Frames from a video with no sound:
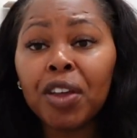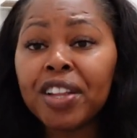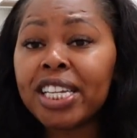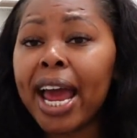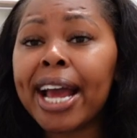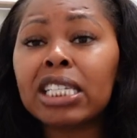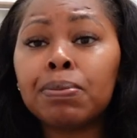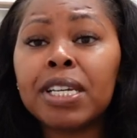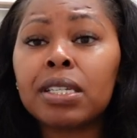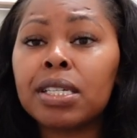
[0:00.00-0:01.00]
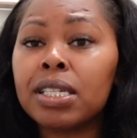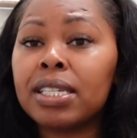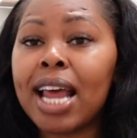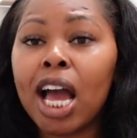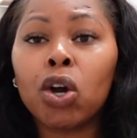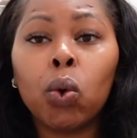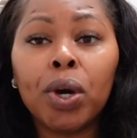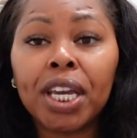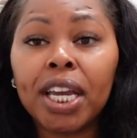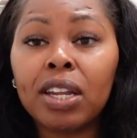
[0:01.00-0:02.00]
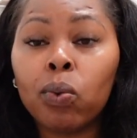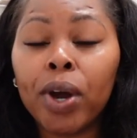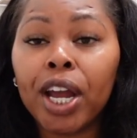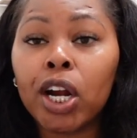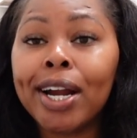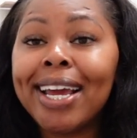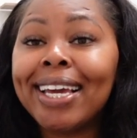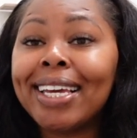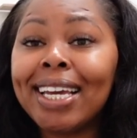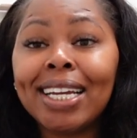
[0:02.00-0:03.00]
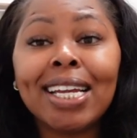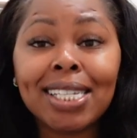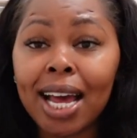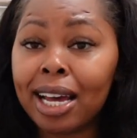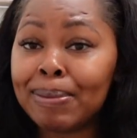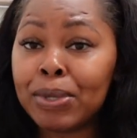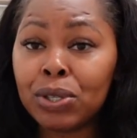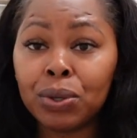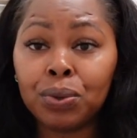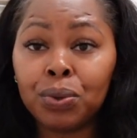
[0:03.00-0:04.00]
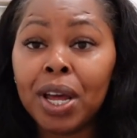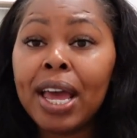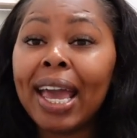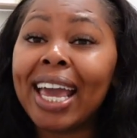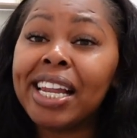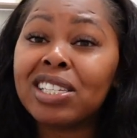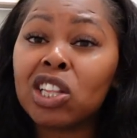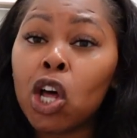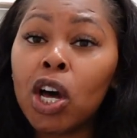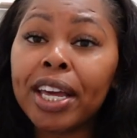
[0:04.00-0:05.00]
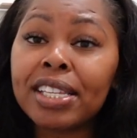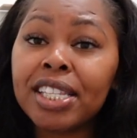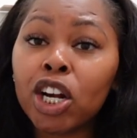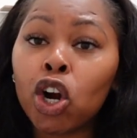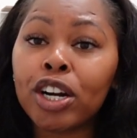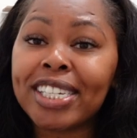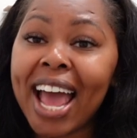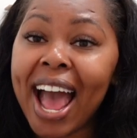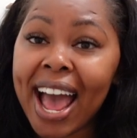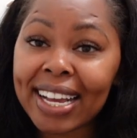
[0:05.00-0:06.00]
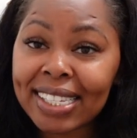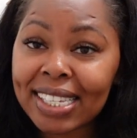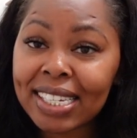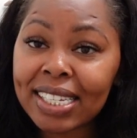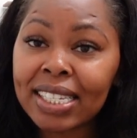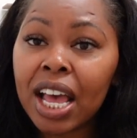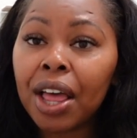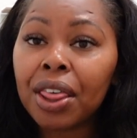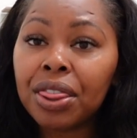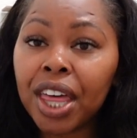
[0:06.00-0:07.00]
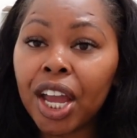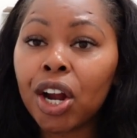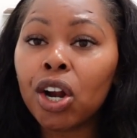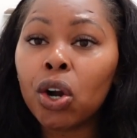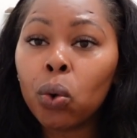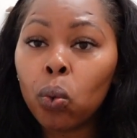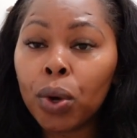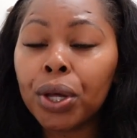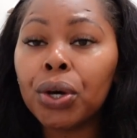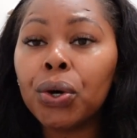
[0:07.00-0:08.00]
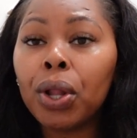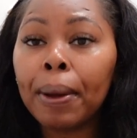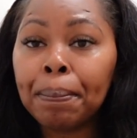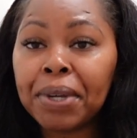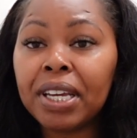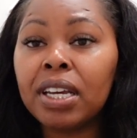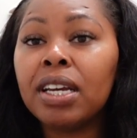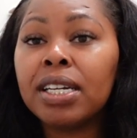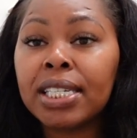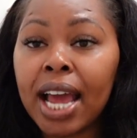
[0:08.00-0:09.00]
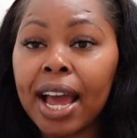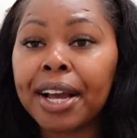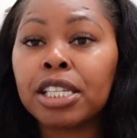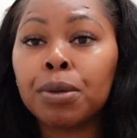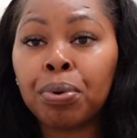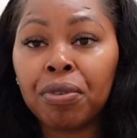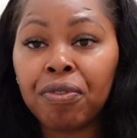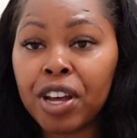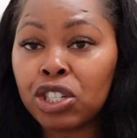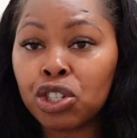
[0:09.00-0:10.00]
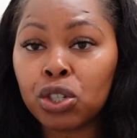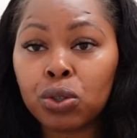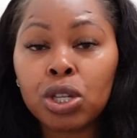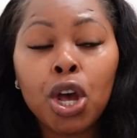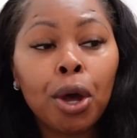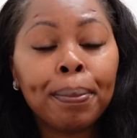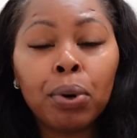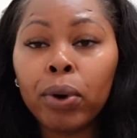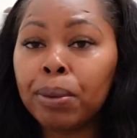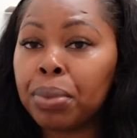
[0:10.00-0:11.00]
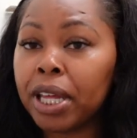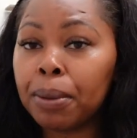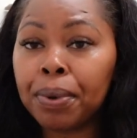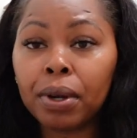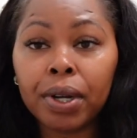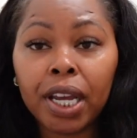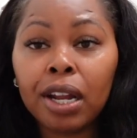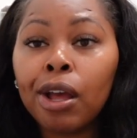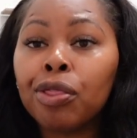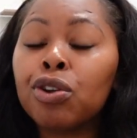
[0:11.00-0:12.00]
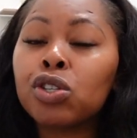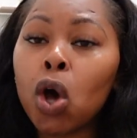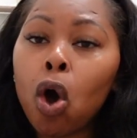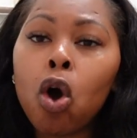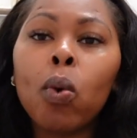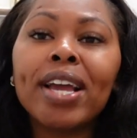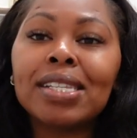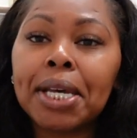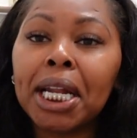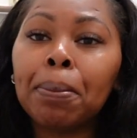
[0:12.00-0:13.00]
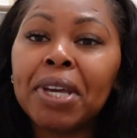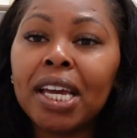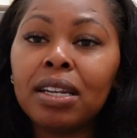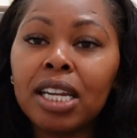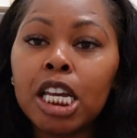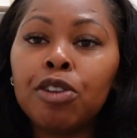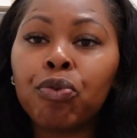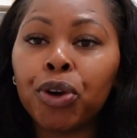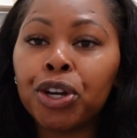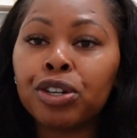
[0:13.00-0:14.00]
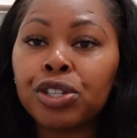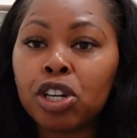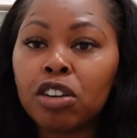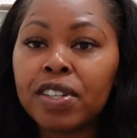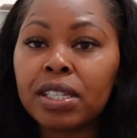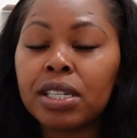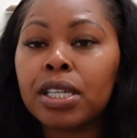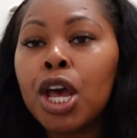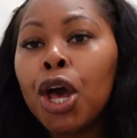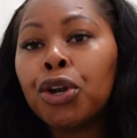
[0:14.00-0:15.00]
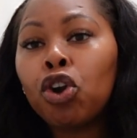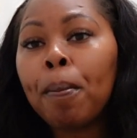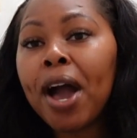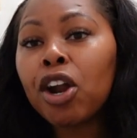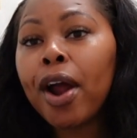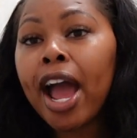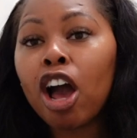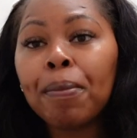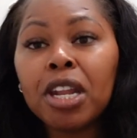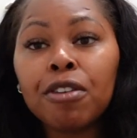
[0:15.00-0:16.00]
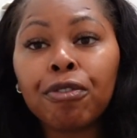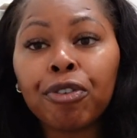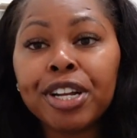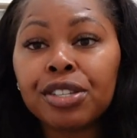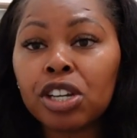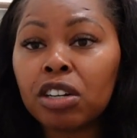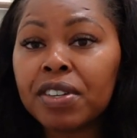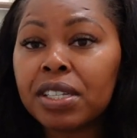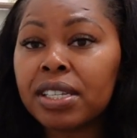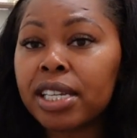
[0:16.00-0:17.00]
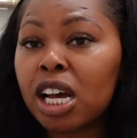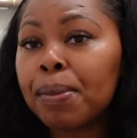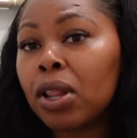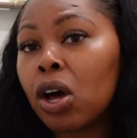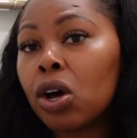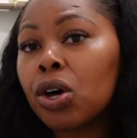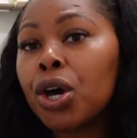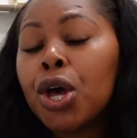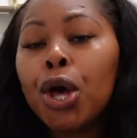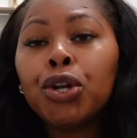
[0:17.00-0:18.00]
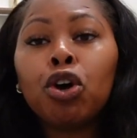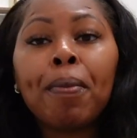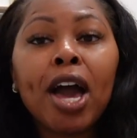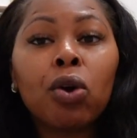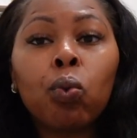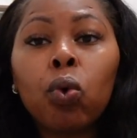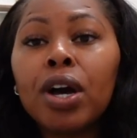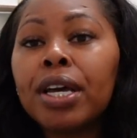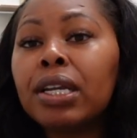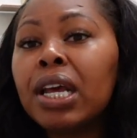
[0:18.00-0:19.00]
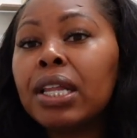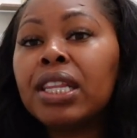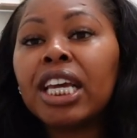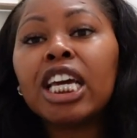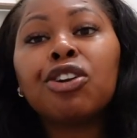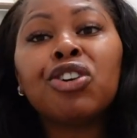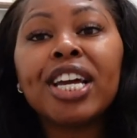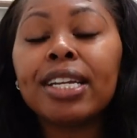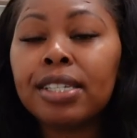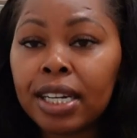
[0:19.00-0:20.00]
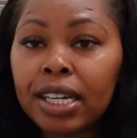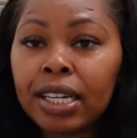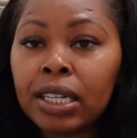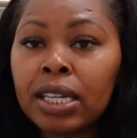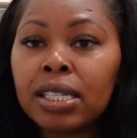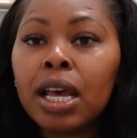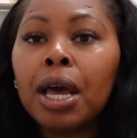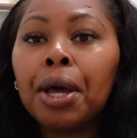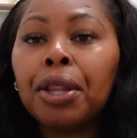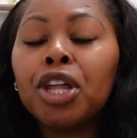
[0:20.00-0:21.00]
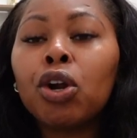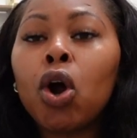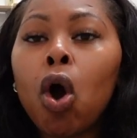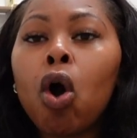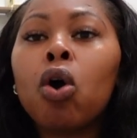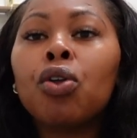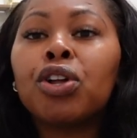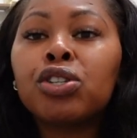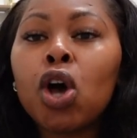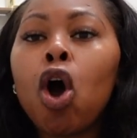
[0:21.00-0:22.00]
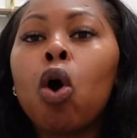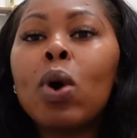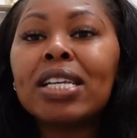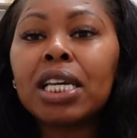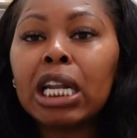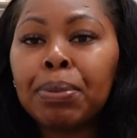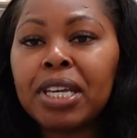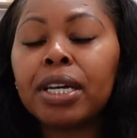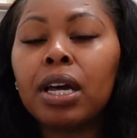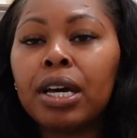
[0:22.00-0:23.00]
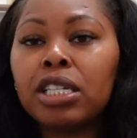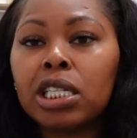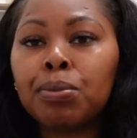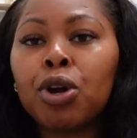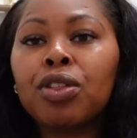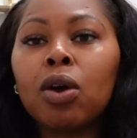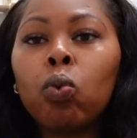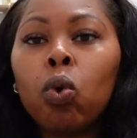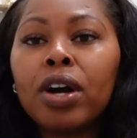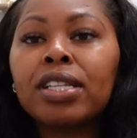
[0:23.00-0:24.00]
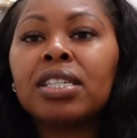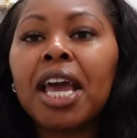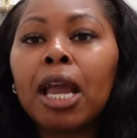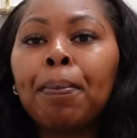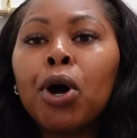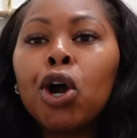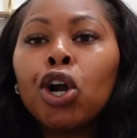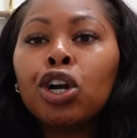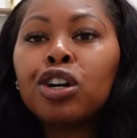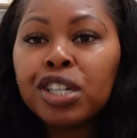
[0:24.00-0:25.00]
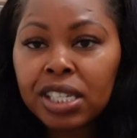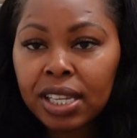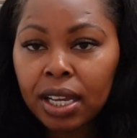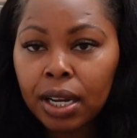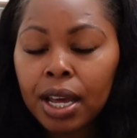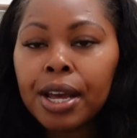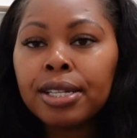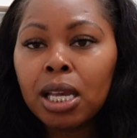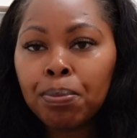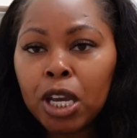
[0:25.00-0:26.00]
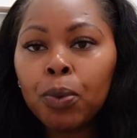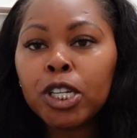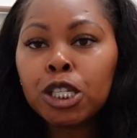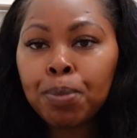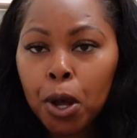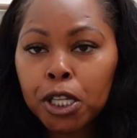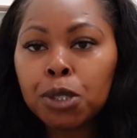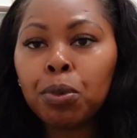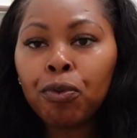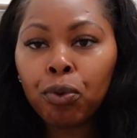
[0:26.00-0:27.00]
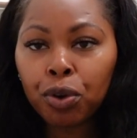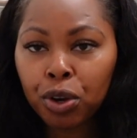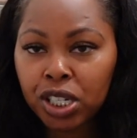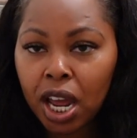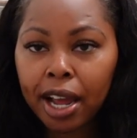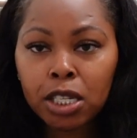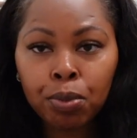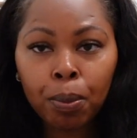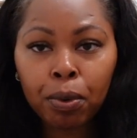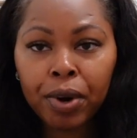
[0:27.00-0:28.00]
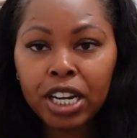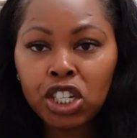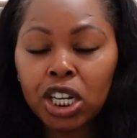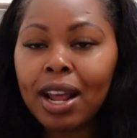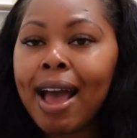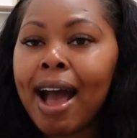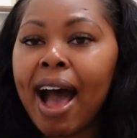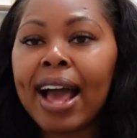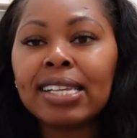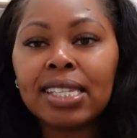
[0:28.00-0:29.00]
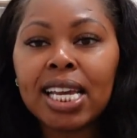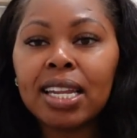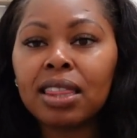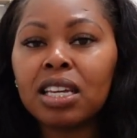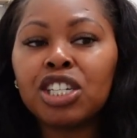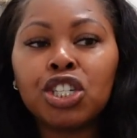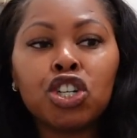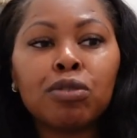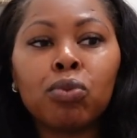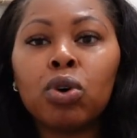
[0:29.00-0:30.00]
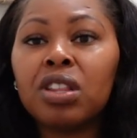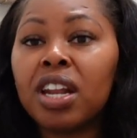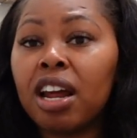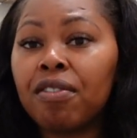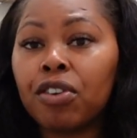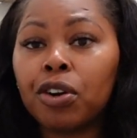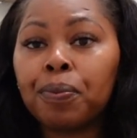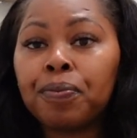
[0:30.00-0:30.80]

the tax business is not going anywhere anytime soon. And as long as there are taxes, there will be tax professionals. Point blank, period. There's always going to be a need for your services. No matter how many free services come along, no matter what the internet does, there's always going to be a customer that wants a person to be responsible for their tax preparation. I've seen it this year more than ever.